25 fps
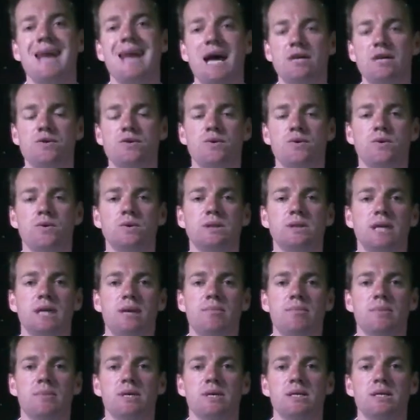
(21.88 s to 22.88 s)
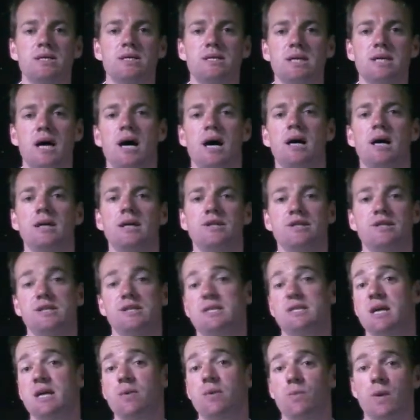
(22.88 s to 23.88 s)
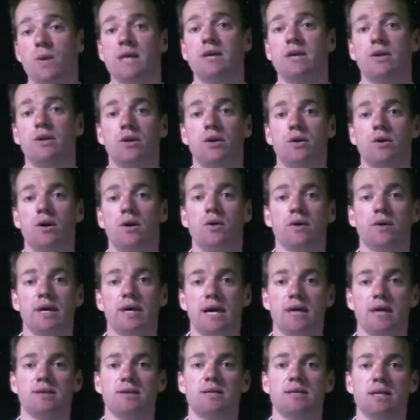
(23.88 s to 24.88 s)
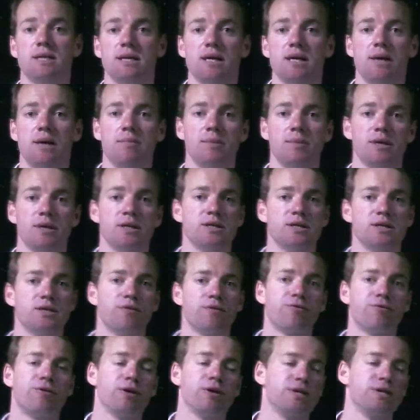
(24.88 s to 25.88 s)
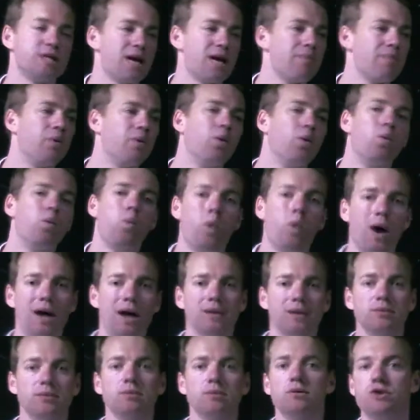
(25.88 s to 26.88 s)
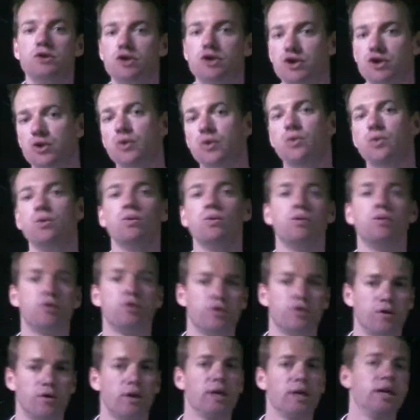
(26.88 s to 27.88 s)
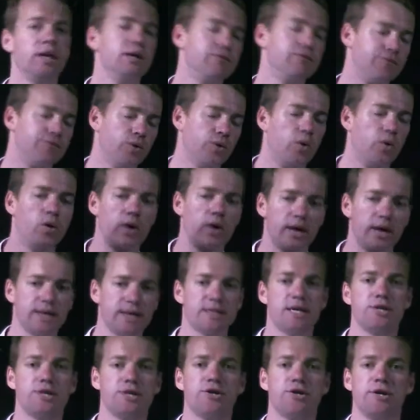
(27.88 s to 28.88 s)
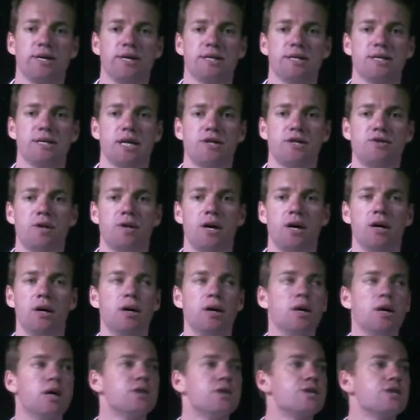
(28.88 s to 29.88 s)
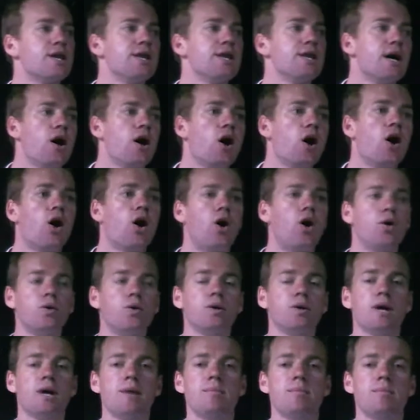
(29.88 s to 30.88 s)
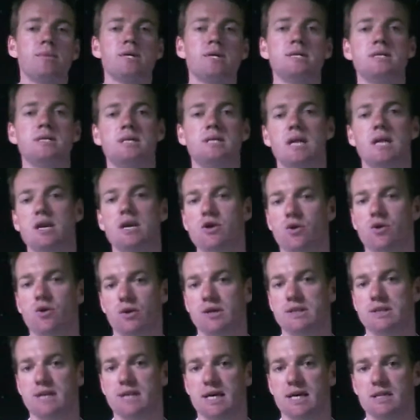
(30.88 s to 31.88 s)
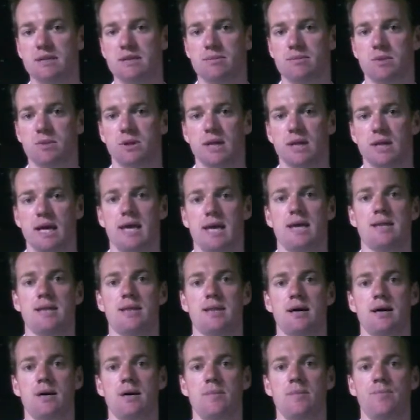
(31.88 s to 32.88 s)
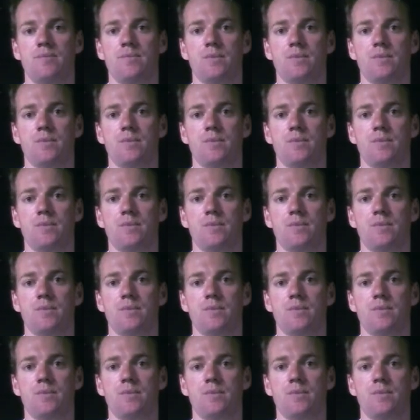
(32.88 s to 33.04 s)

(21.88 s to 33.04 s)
natural numbers are just our regular old counting numbers. For example, 1, 2, 3, 4, etc., etc. So they're whole numbers, they're not a decimal either.